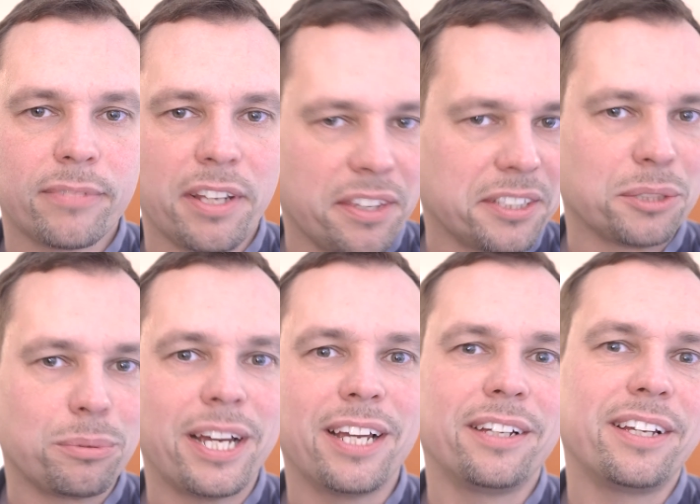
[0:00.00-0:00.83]
This is
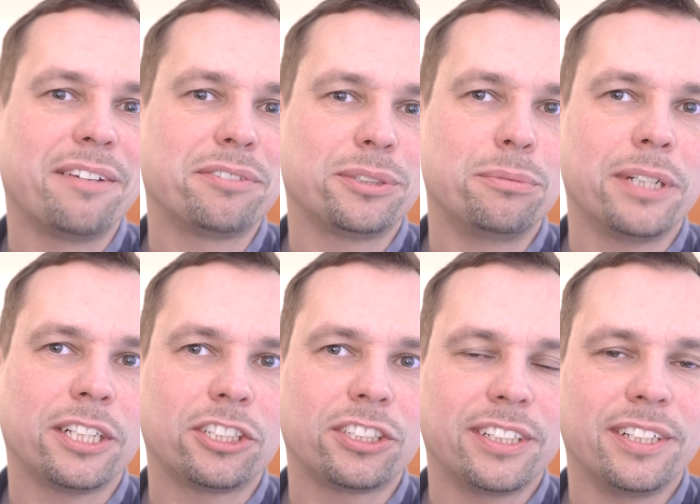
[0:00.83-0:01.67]
why I have so
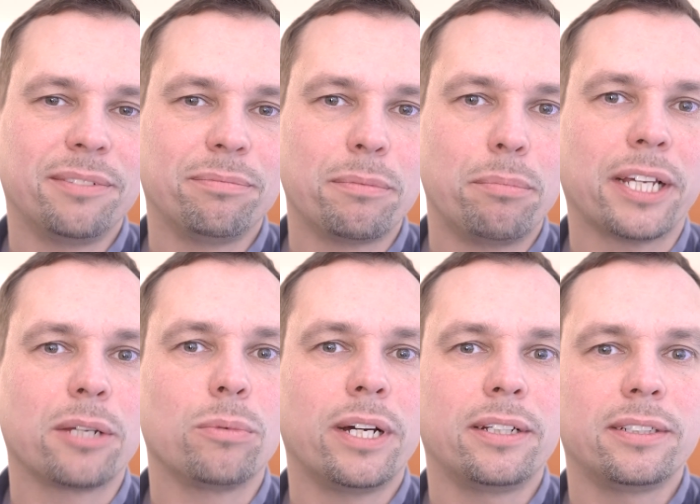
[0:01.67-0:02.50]
much black
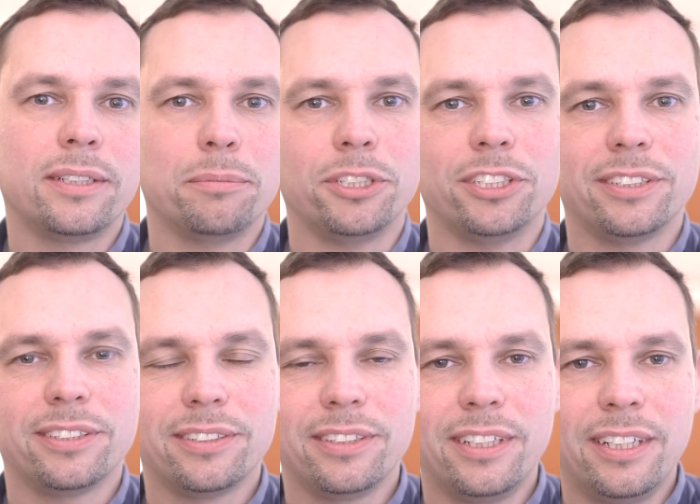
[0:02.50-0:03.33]
and white
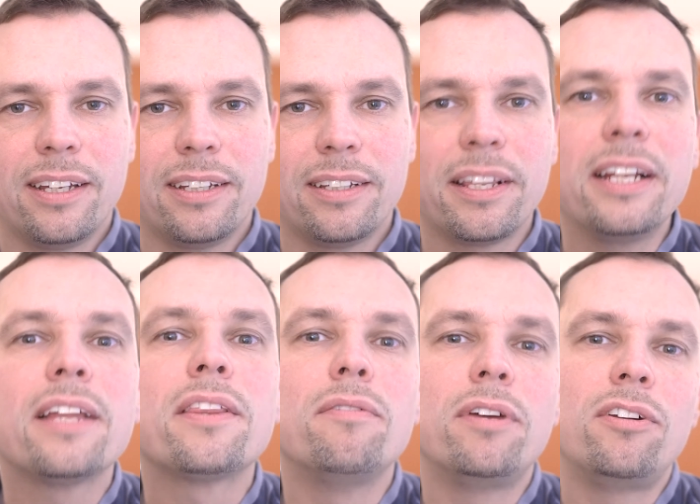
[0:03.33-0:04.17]
images. Then
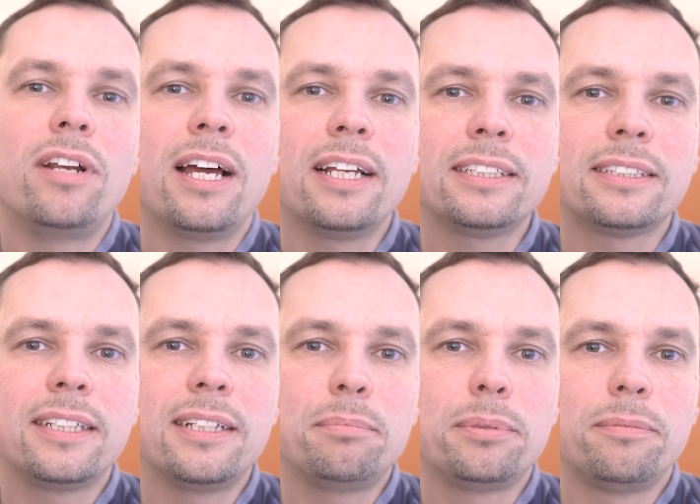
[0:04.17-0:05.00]
at the very last
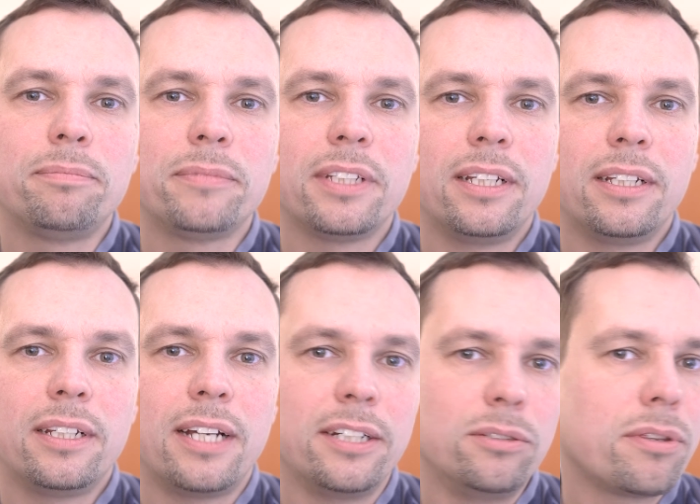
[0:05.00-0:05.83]
step,
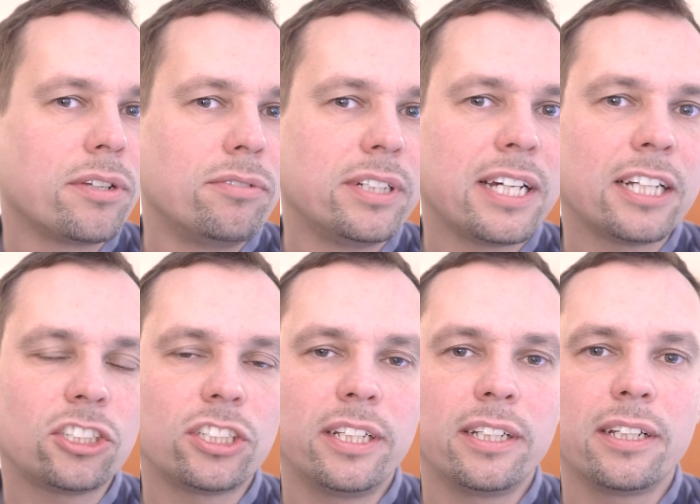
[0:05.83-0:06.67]
I do the
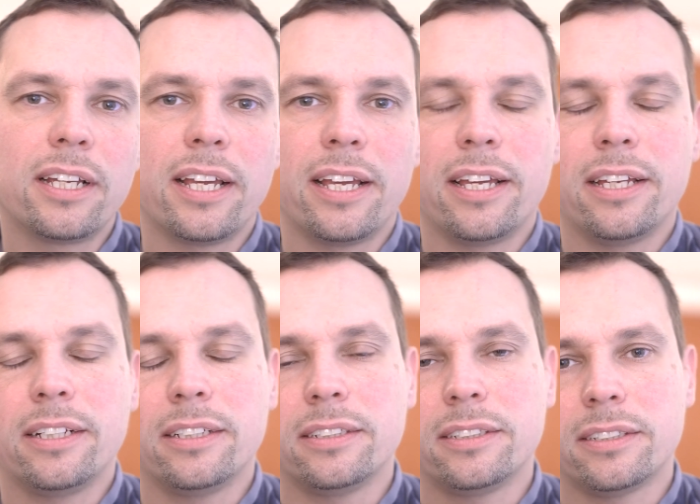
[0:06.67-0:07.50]
retouching
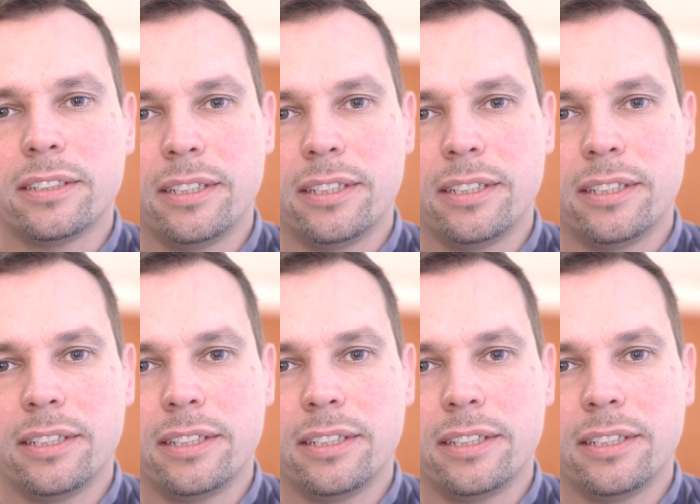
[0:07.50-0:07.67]
and